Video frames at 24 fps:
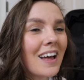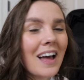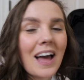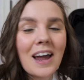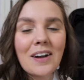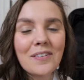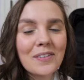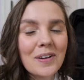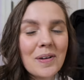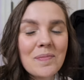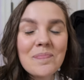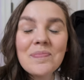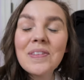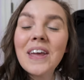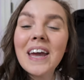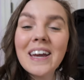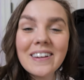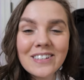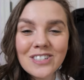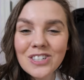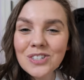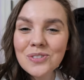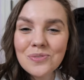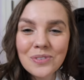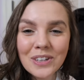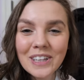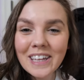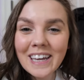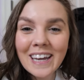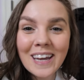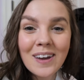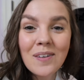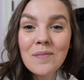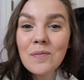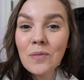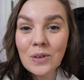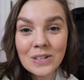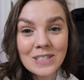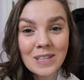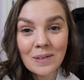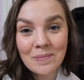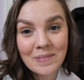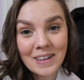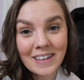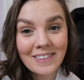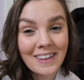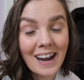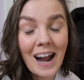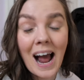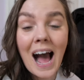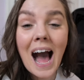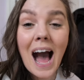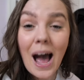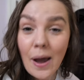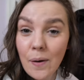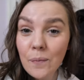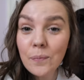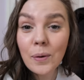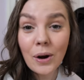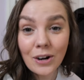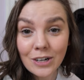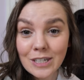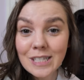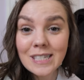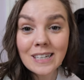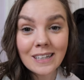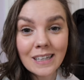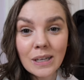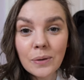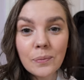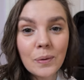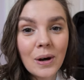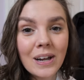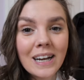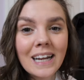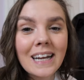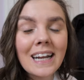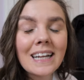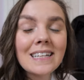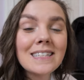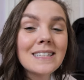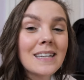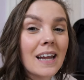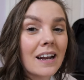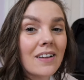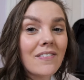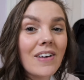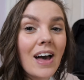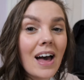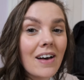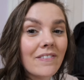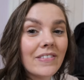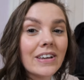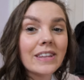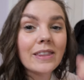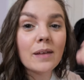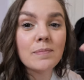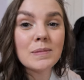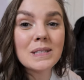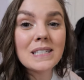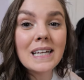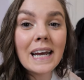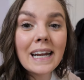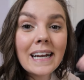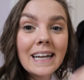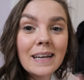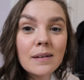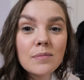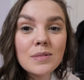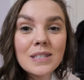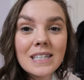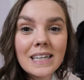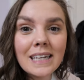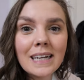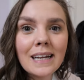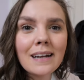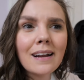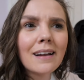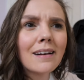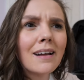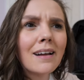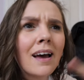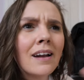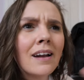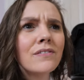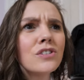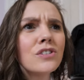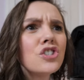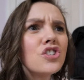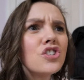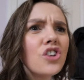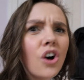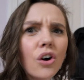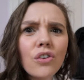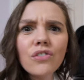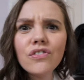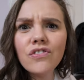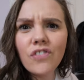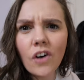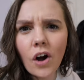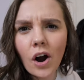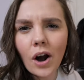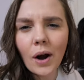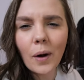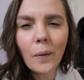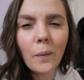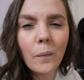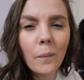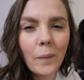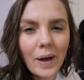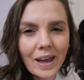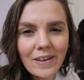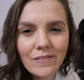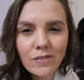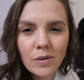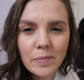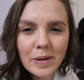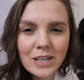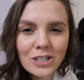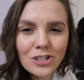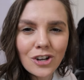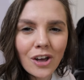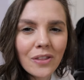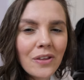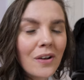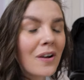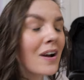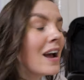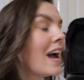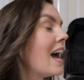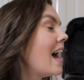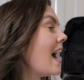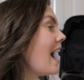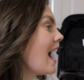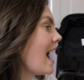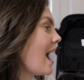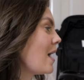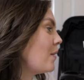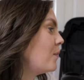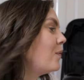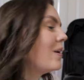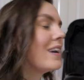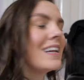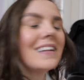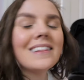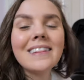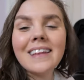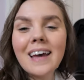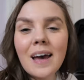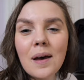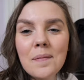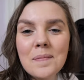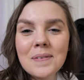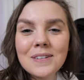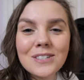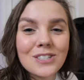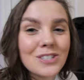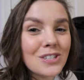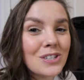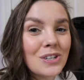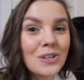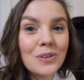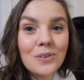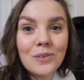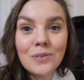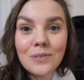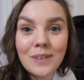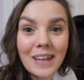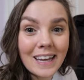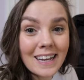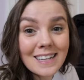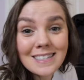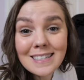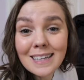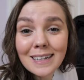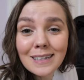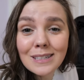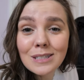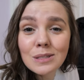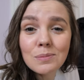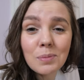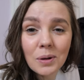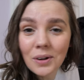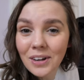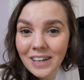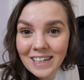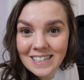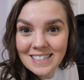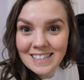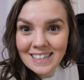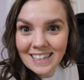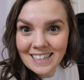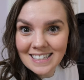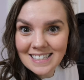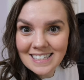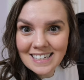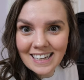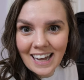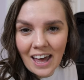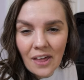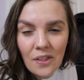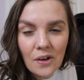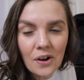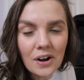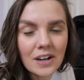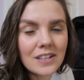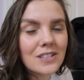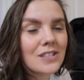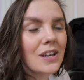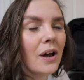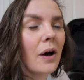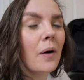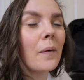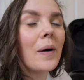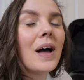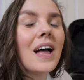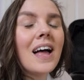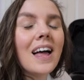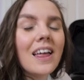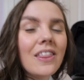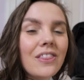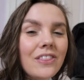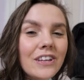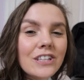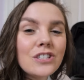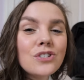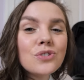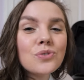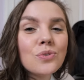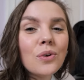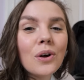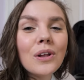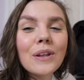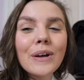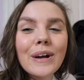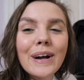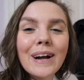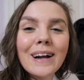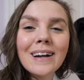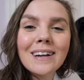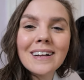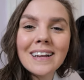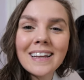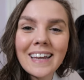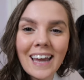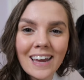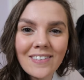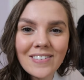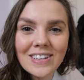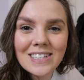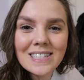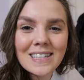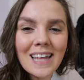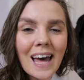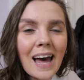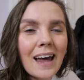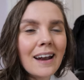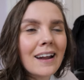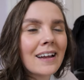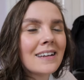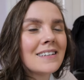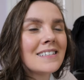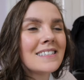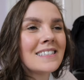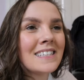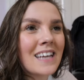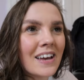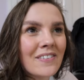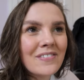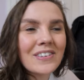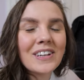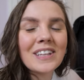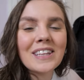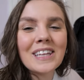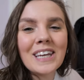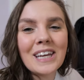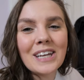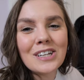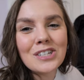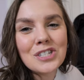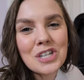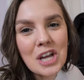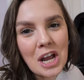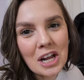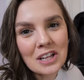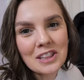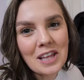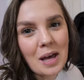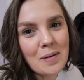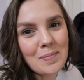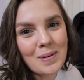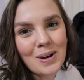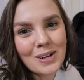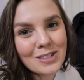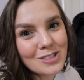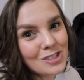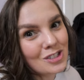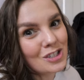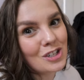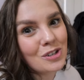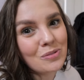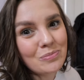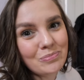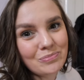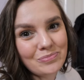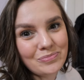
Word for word: I don't know. It just really was something that I personally wanted instead of having them stadium seated and kind of so far away from each other. I wanted them to, like I said, experience things together. And so this stroller gave us that and definitely checked that box too.